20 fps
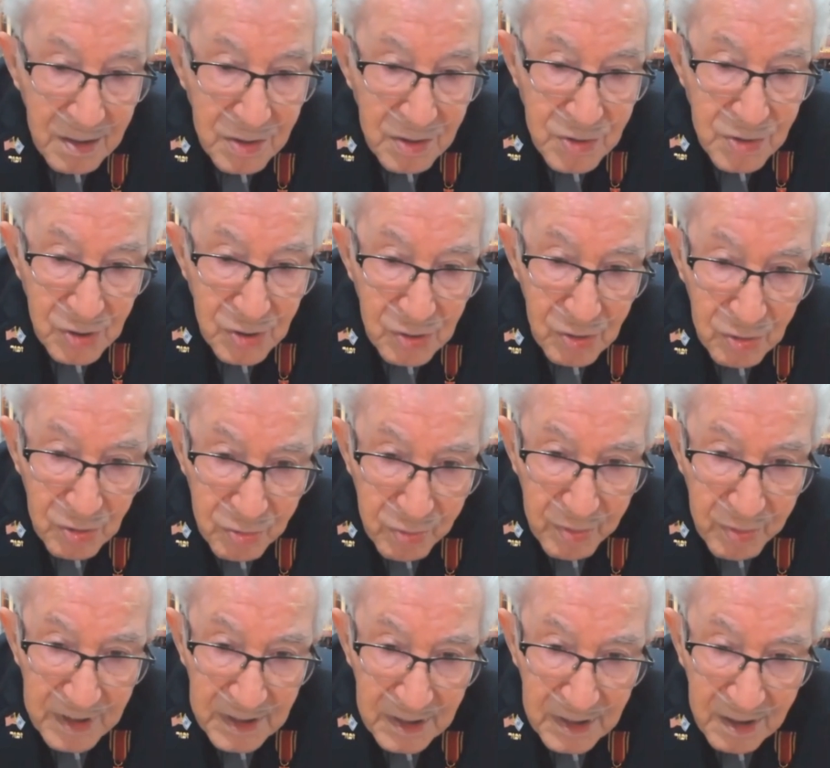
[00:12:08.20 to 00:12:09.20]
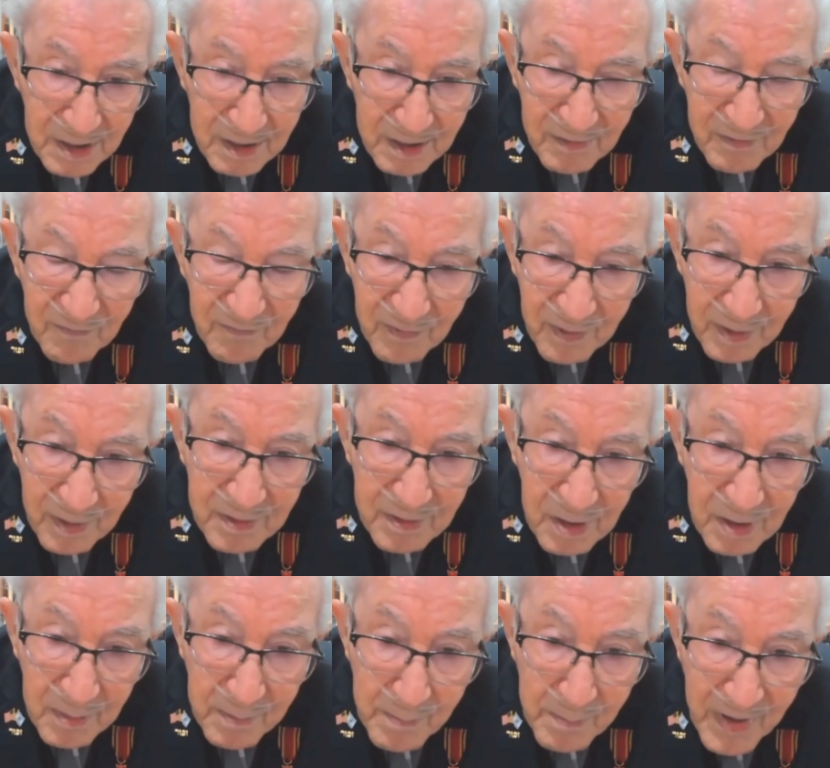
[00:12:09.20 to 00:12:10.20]
children and
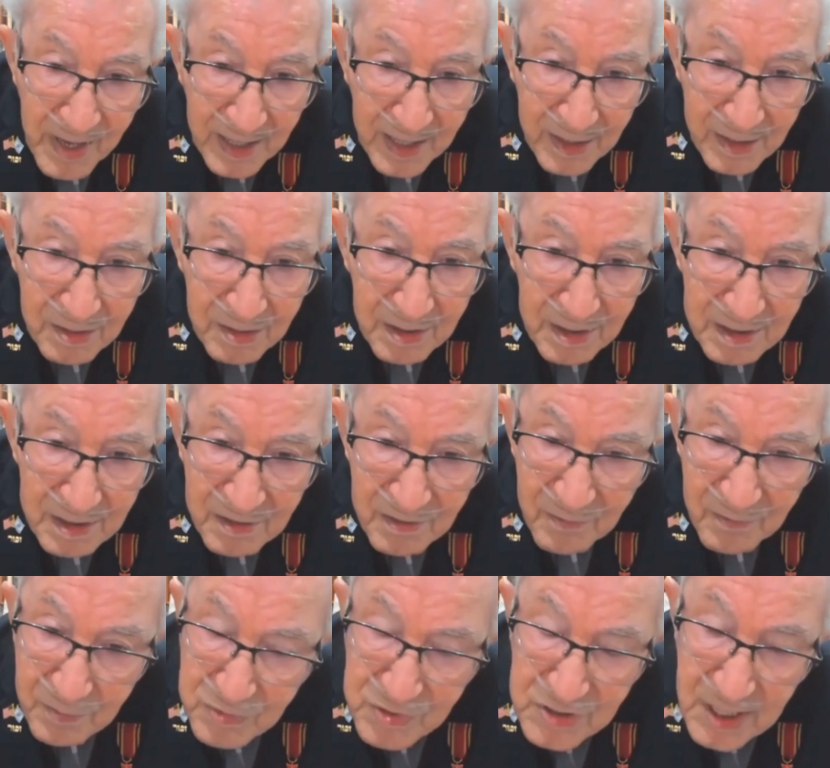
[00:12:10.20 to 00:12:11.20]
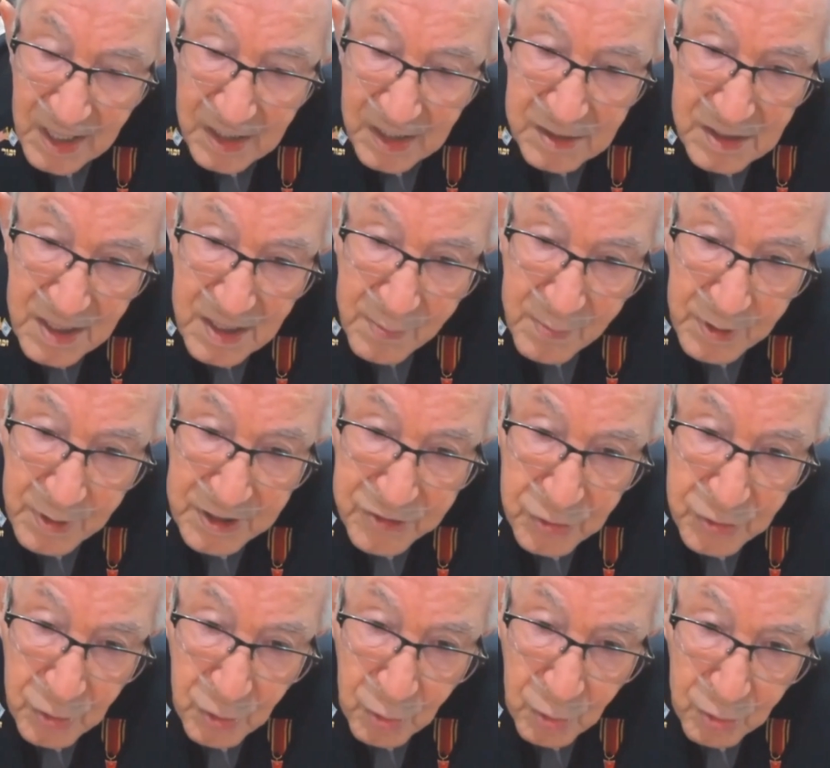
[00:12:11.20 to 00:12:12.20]
the men, and they were
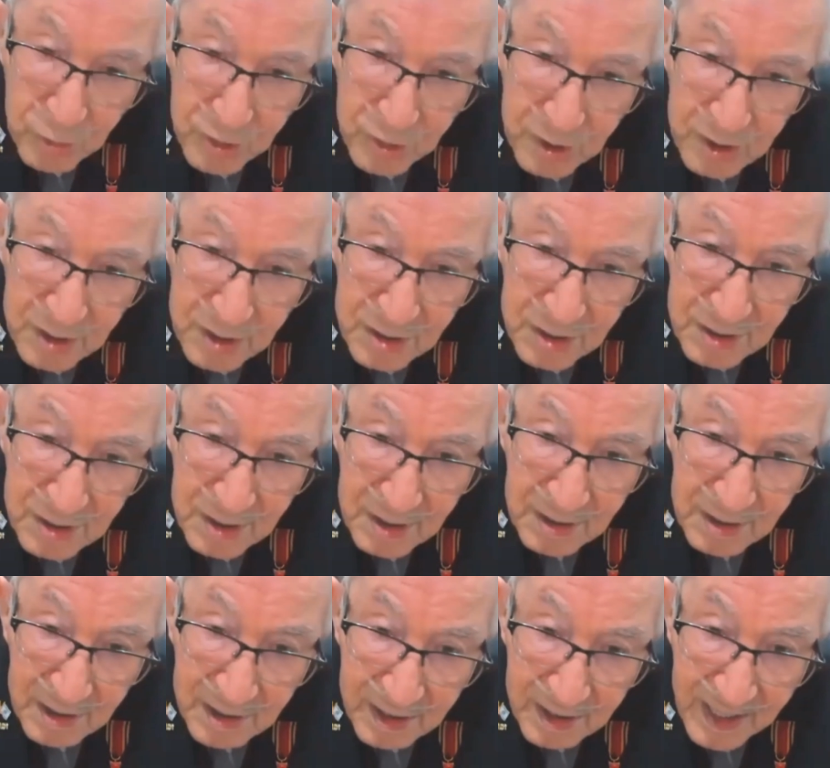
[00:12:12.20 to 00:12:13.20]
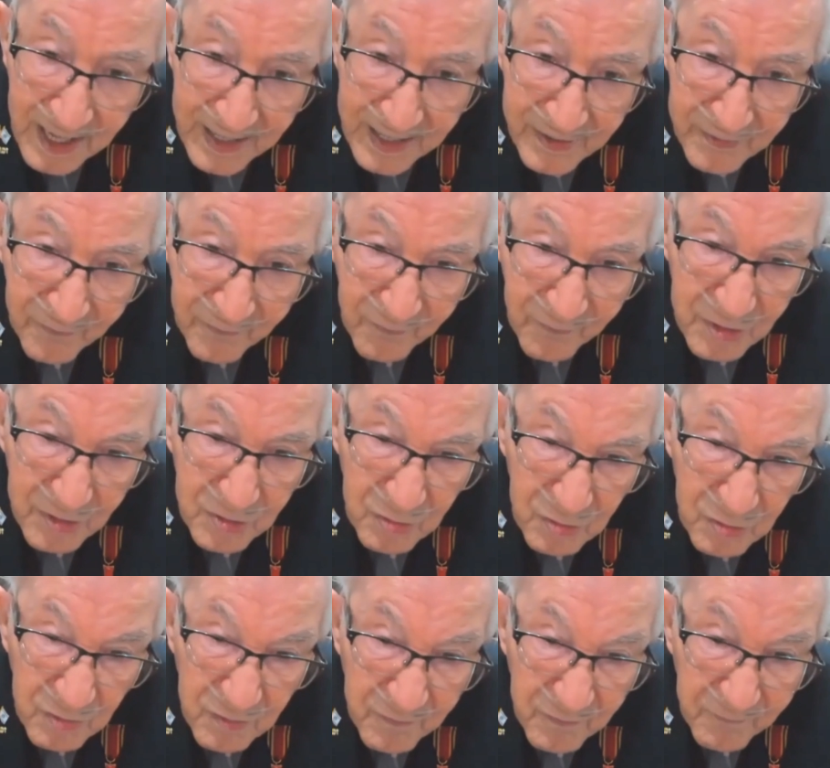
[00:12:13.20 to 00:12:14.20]
throwing in alive into
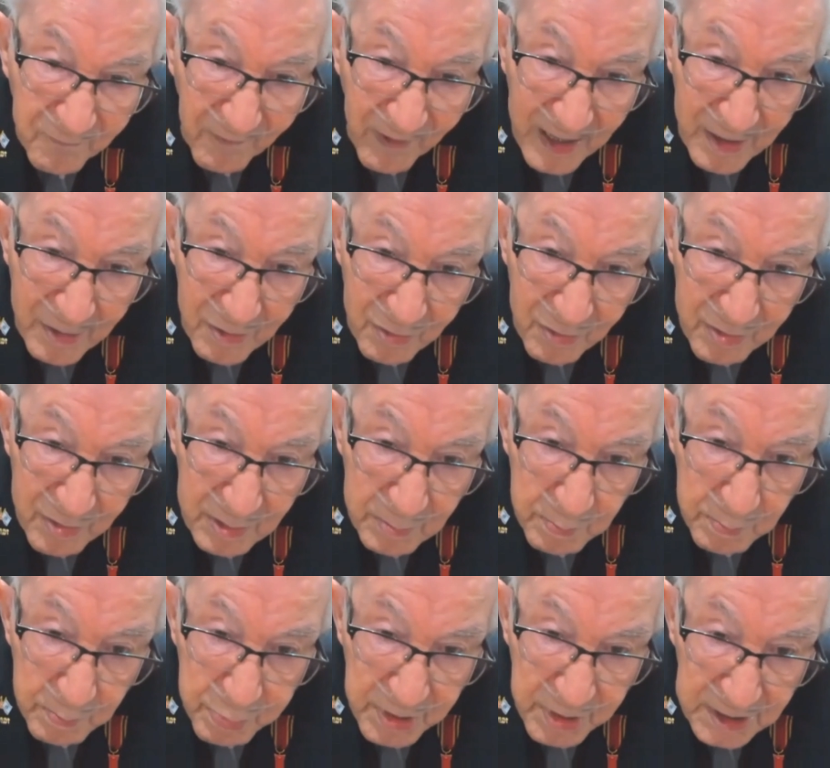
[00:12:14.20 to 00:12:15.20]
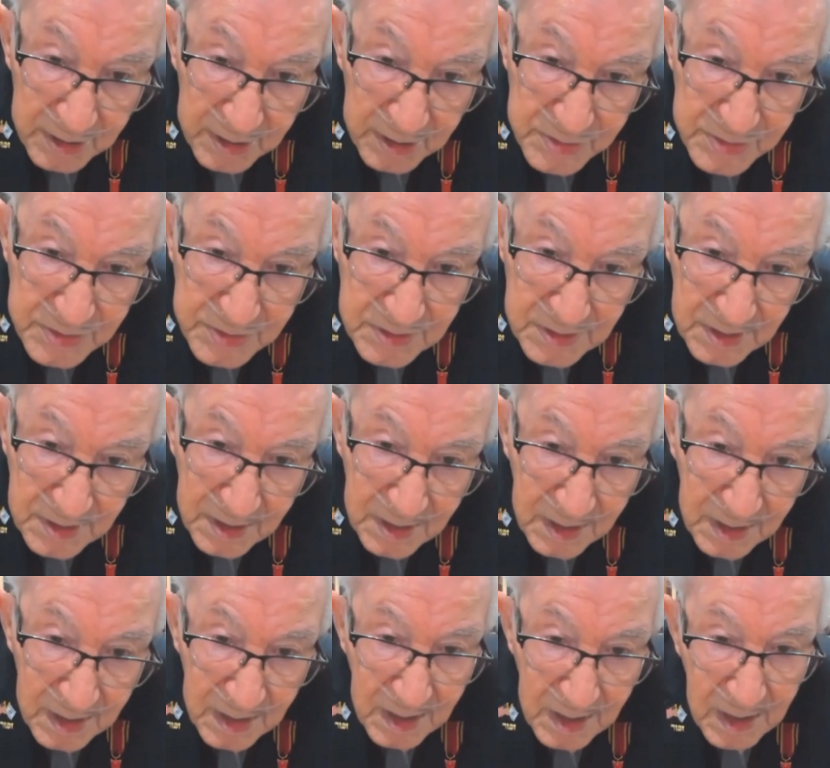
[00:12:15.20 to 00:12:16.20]
the fiery pits,
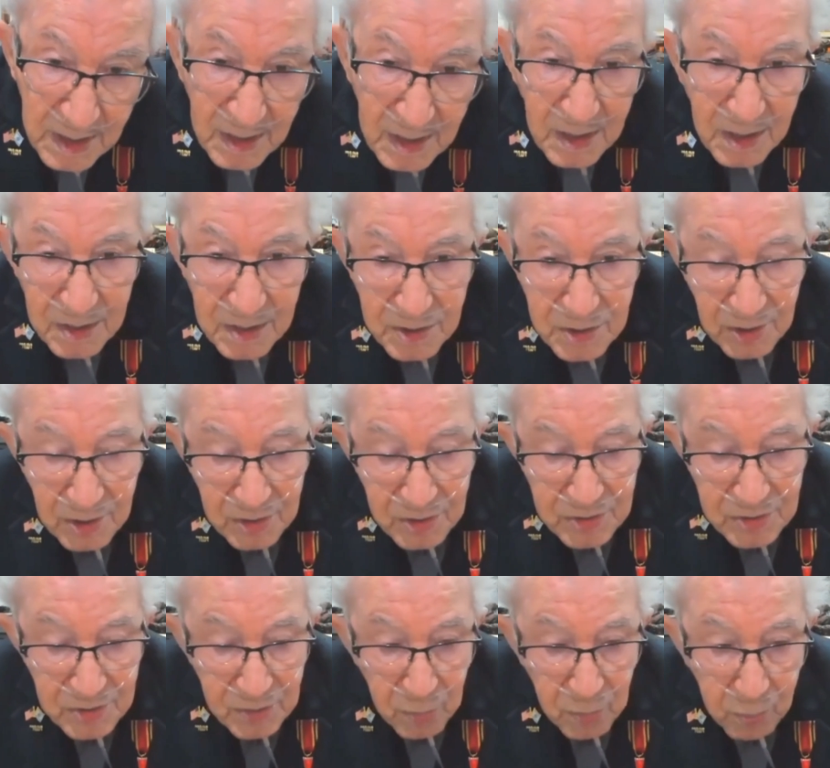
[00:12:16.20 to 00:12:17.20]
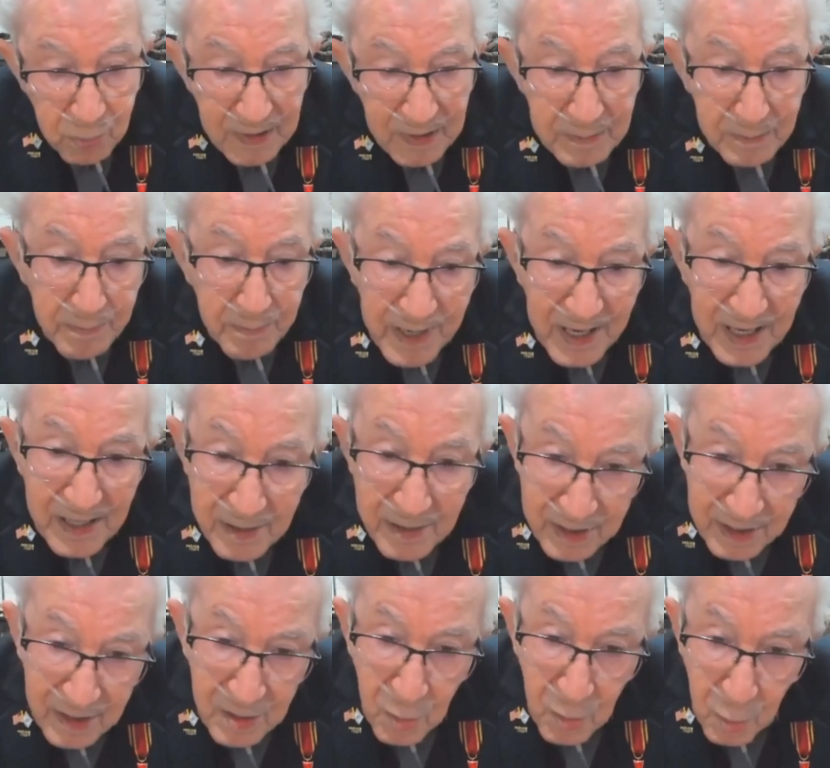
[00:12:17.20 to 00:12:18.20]
just one
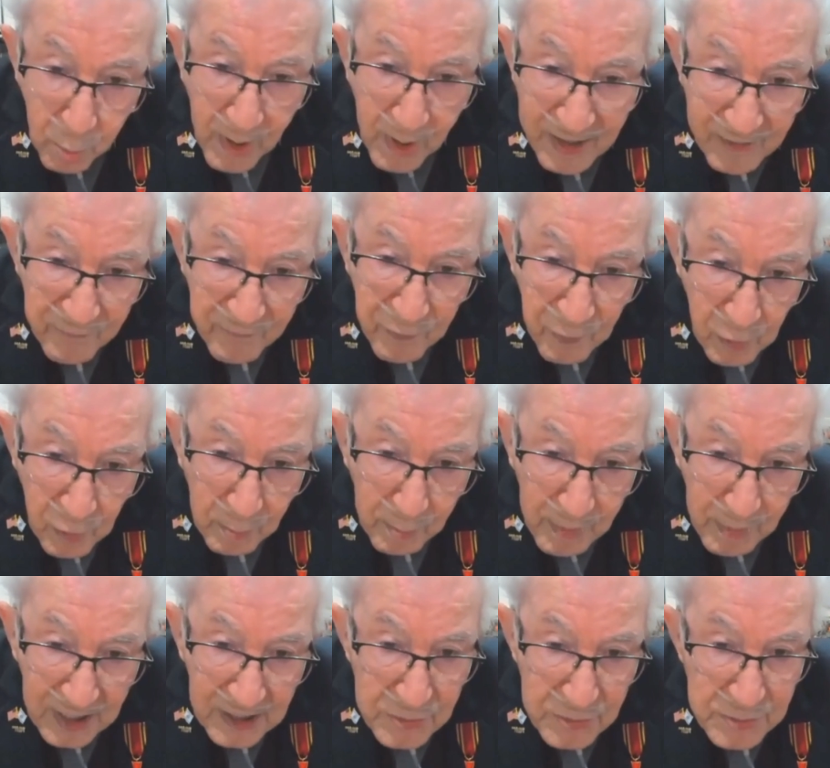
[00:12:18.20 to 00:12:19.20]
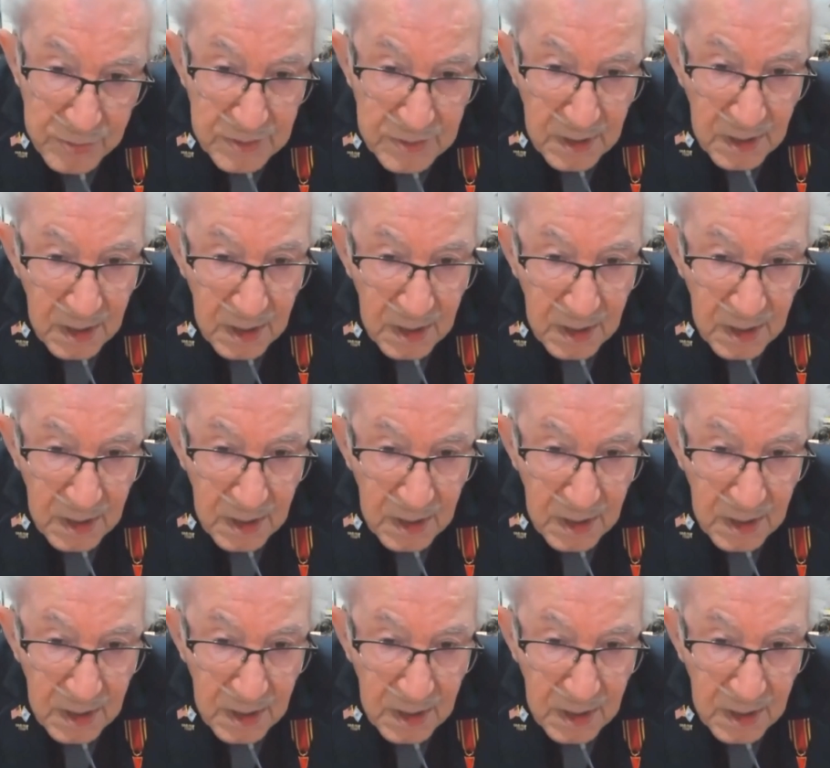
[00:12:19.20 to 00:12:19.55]
barrack away from us.